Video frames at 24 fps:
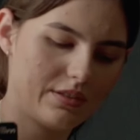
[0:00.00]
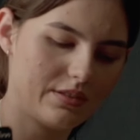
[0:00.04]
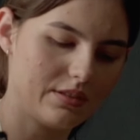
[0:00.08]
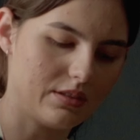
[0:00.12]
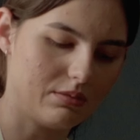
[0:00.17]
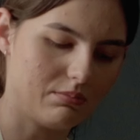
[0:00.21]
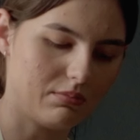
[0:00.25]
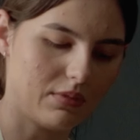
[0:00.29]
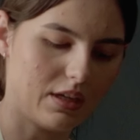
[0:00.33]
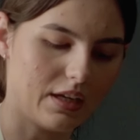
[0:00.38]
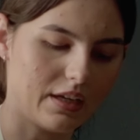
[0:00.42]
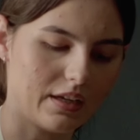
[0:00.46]

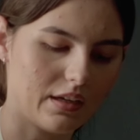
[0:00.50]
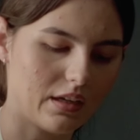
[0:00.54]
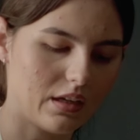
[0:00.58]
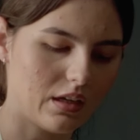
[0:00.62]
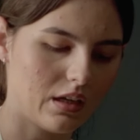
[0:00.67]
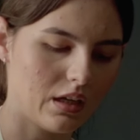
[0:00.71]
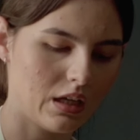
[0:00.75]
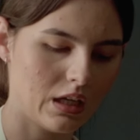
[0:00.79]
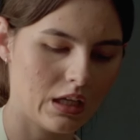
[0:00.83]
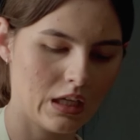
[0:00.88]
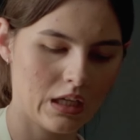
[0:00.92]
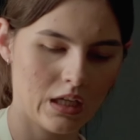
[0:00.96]
some like
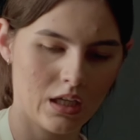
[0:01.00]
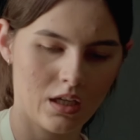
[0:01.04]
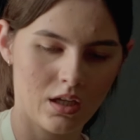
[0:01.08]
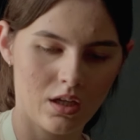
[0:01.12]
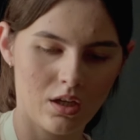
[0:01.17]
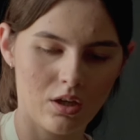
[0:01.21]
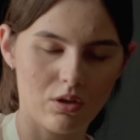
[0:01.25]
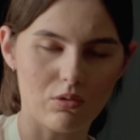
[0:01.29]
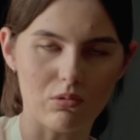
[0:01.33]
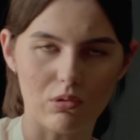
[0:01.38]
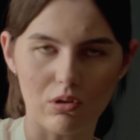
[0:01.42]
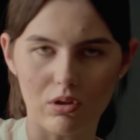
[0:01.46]

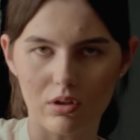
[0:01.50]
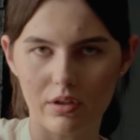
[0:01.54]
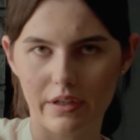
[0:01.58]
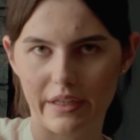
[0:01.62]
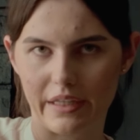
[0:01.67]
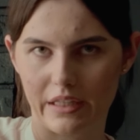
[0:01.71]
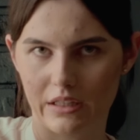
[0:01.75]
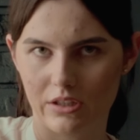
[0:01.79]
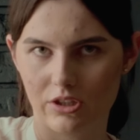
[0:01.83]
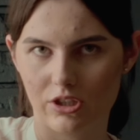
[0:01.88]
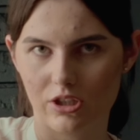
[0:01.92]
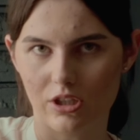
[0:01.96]

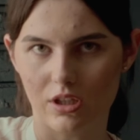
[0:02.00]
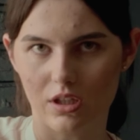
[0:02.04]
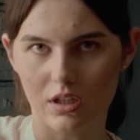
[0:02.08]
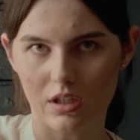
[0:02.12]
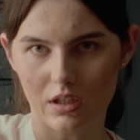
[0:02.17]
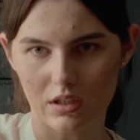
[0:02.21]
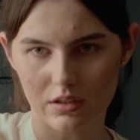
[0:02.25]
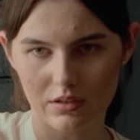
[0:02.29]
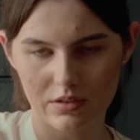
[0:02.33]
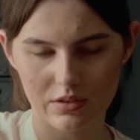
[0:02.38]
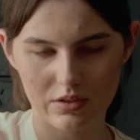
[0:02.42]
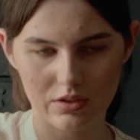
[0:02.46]
walk-in
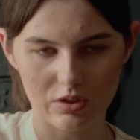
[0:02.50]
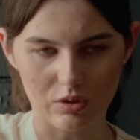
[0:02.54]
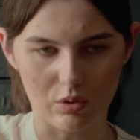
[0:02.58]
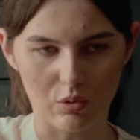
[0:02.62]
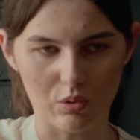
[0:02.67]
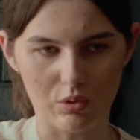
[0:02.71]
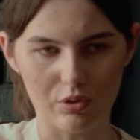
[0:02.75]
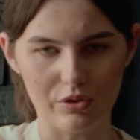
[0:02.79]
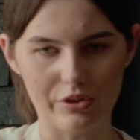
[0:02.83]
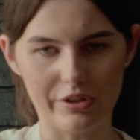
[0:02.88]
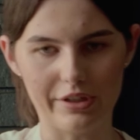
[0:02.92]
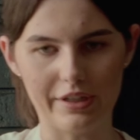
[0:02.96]
shots
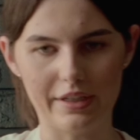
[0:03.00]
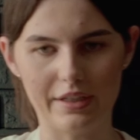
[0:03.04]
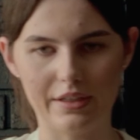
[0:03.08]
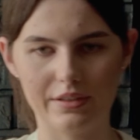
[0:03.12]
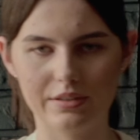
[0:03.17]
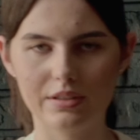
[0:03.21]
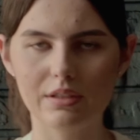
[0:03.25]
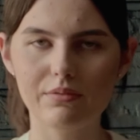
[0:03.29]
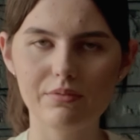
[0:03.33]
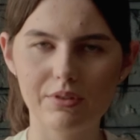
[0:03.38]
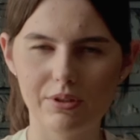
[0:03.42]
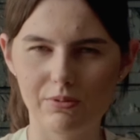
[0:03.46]
or
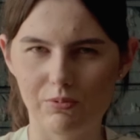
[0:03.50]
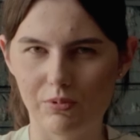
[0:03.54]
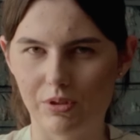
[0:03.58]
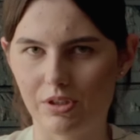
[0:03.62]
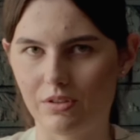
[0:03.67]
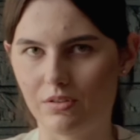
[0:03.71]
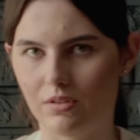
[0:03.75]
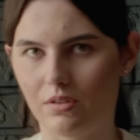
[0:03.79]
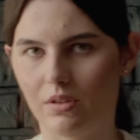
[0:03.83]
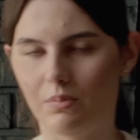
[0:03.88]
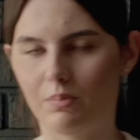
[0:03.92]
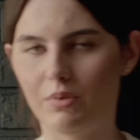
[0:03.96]
something
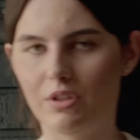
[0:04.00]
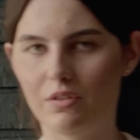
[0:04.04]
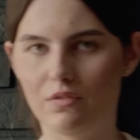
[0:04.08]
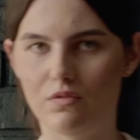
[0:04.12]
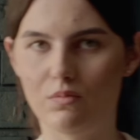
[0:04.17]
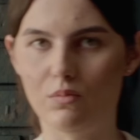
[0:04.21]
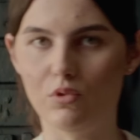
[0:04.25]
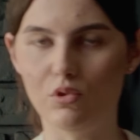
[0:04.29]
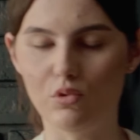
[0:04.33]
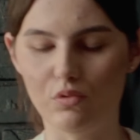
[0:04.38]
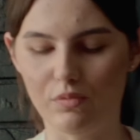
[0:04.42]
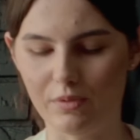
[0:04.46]
with a bit of
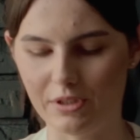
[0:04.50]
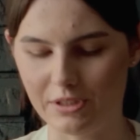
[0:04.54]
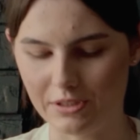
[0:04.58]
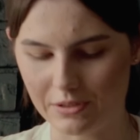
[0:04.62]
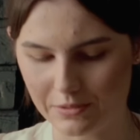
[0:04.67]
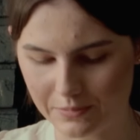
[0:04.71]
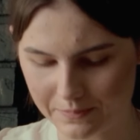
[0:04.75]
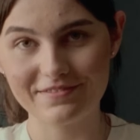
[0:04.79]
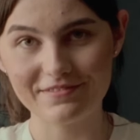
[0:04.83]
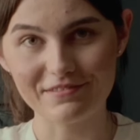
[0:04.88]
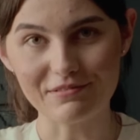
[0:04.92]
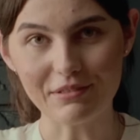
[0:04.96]
movement.
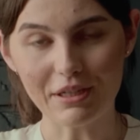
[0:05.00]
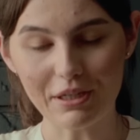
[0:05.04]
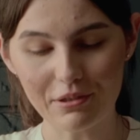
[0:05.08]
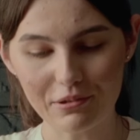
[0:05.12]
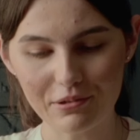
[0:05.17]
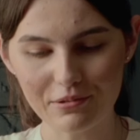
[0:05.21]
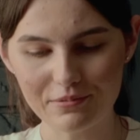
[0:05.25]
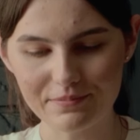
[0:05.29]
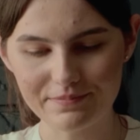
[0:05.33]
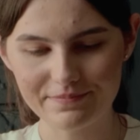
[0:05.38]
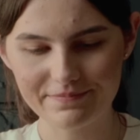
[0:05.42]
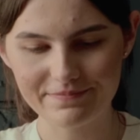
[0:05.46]

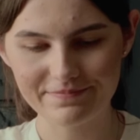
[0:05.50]
Well,